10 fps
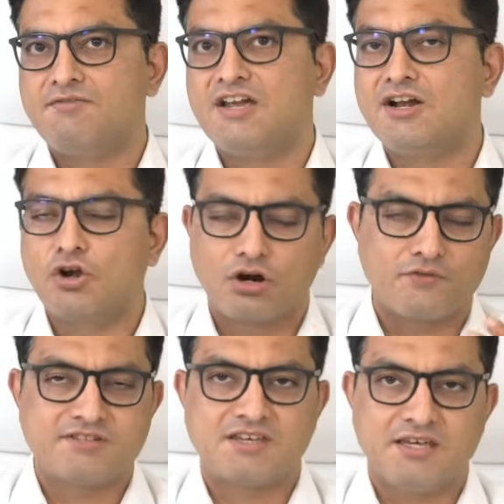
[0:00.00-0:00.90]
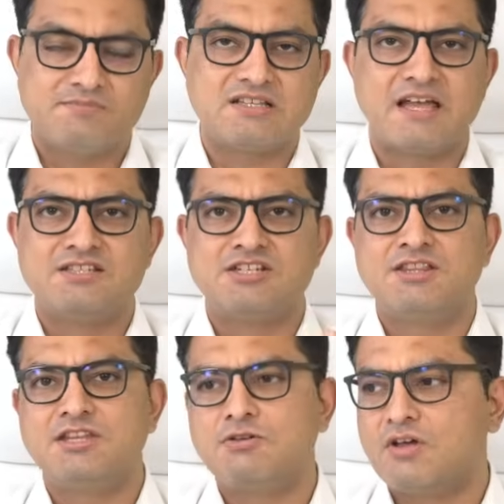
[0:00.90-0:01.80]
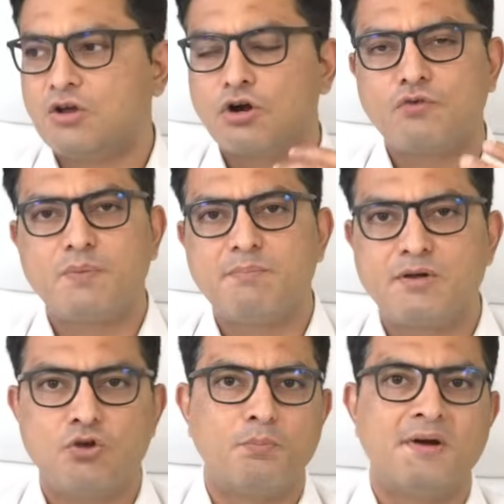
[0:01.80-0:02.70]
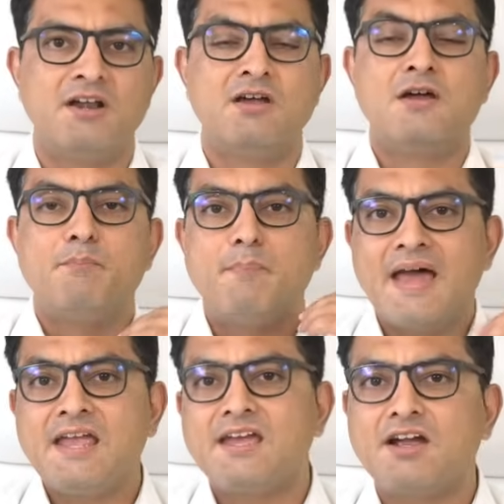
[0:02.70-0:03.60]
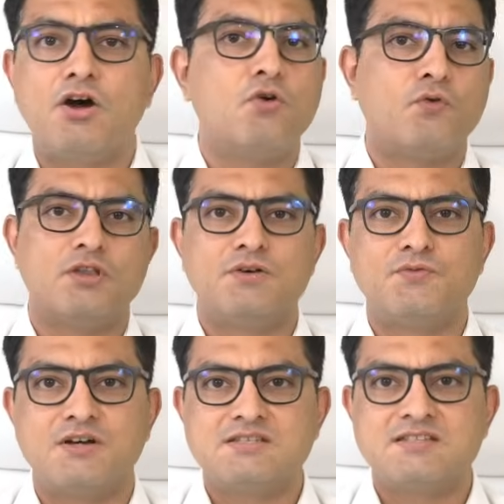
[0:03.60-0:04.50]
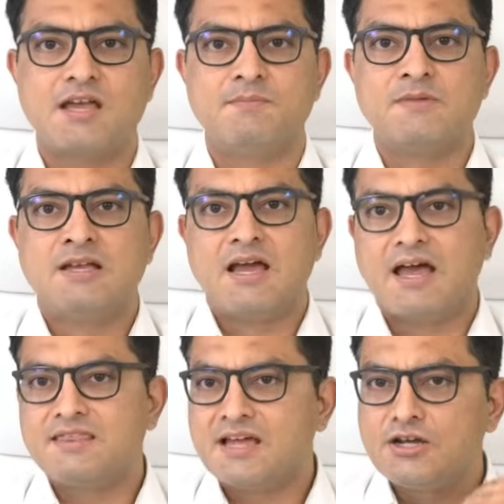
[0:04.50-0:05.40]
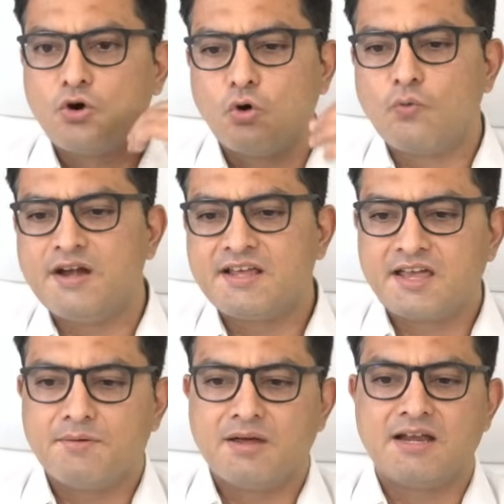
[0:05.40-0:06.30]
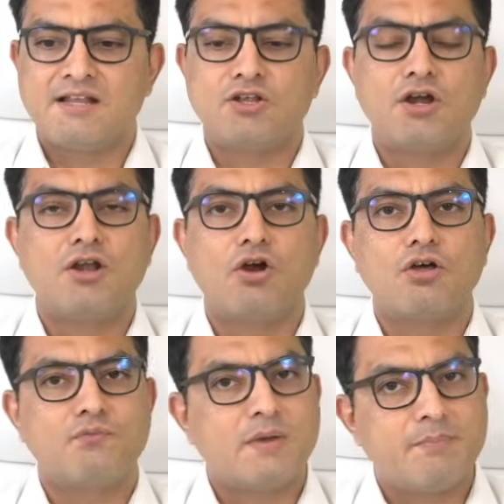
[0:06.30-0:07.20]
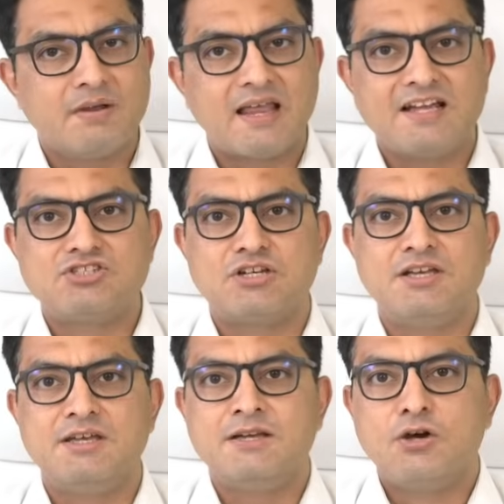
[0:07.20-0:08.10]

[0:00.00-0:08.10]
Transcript: we had a lot of schemes like Jandan, where a lot of people opened bank account for the first time. And then COVID came in, and a lot of people actually